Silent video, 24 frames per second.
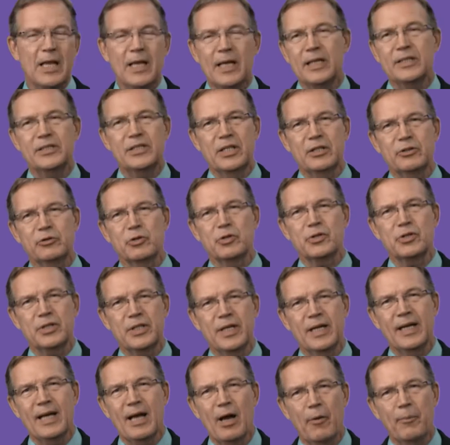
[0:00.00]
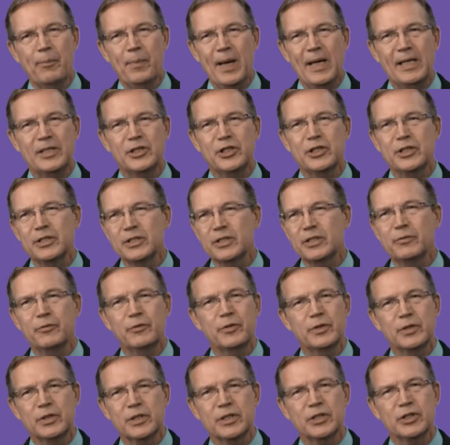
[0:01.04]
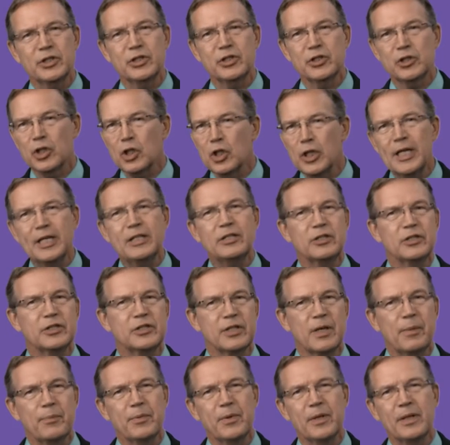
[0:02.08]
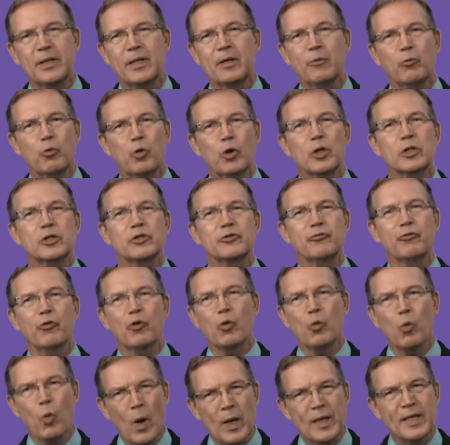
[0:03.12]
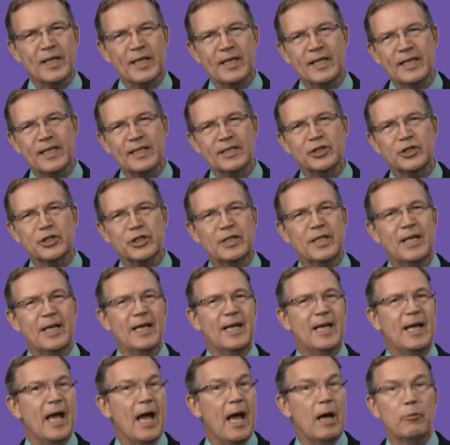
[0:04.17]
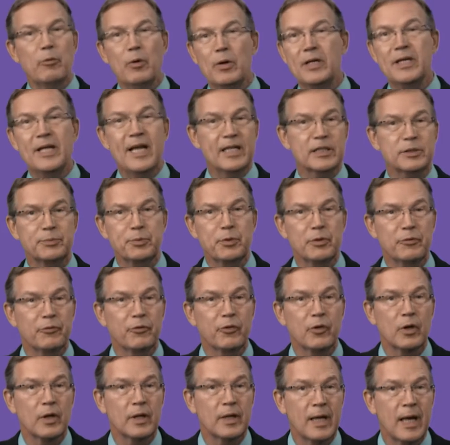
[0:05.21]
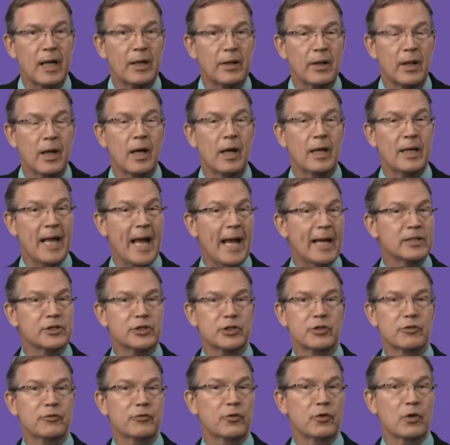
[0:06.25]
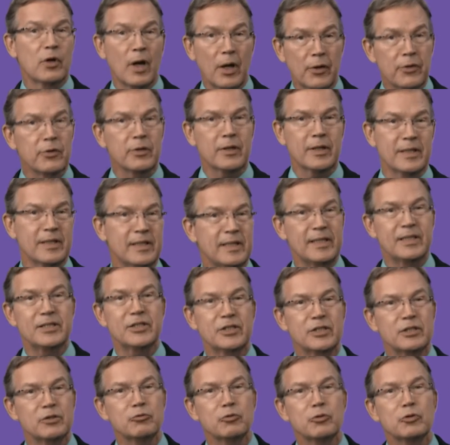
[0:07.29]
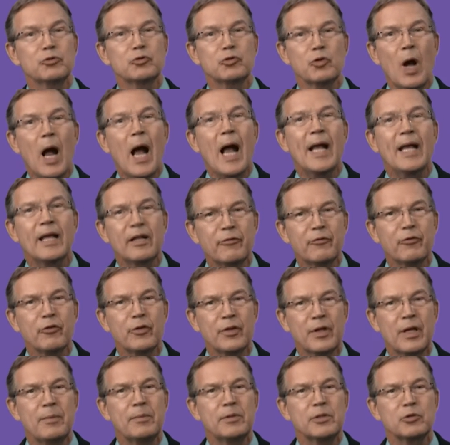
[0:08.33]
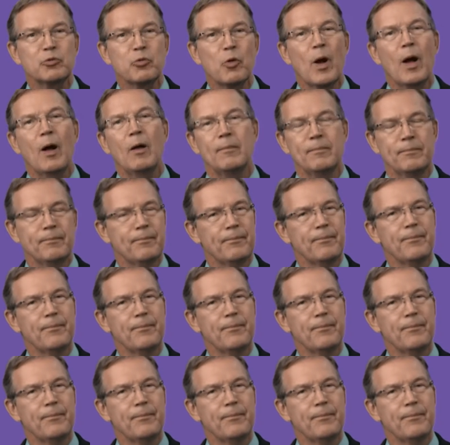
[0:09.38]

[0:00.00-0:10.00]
It's interesting how patients and physicians cling to something that works for one condition, and when desperate for an answer for other conditions, will try it for them as well.